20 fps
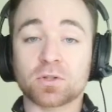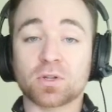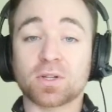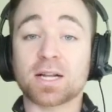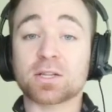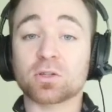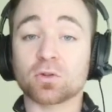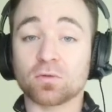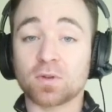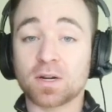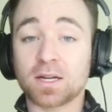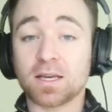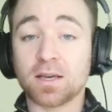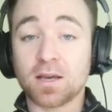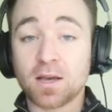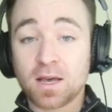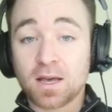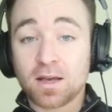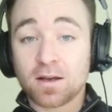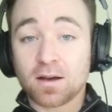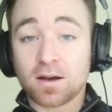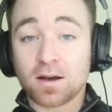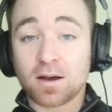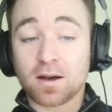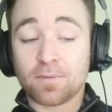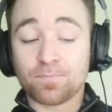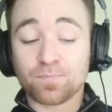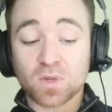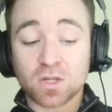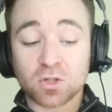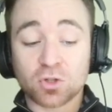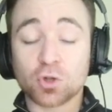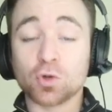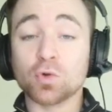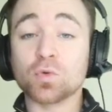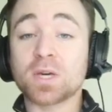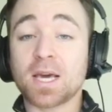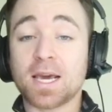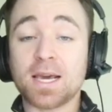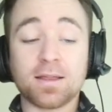So, that's already uh,
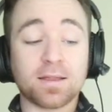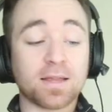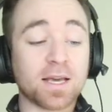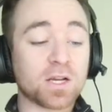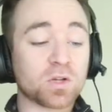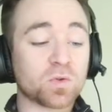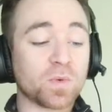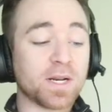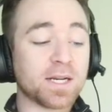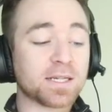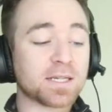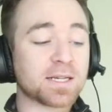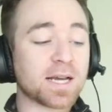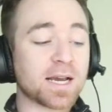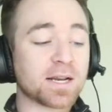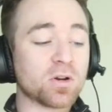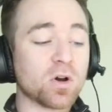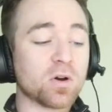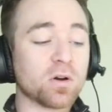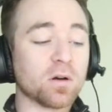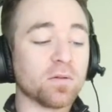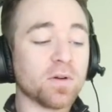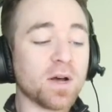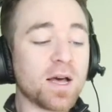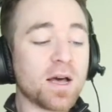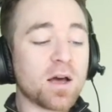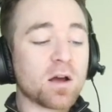two key things we need to take note of.